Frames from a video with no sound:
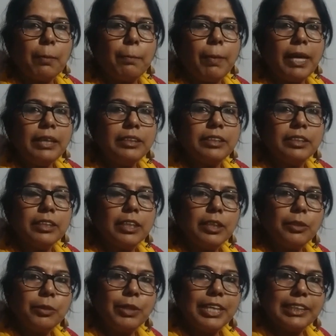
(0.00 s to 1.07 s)
But
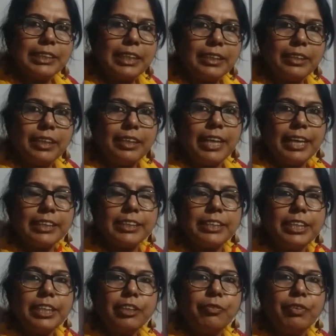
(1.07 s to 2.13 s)
to a certain
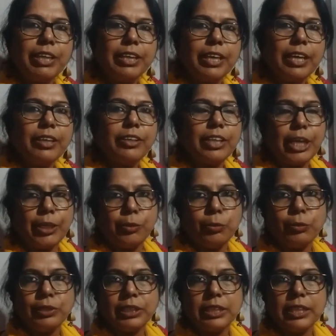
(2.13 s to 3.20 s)
extent we can
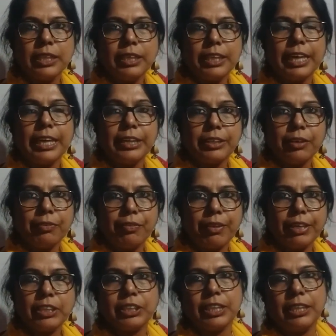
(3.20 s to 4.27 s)
reduce the
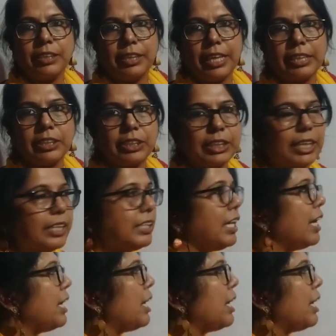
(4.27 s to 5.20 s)
interfacial tension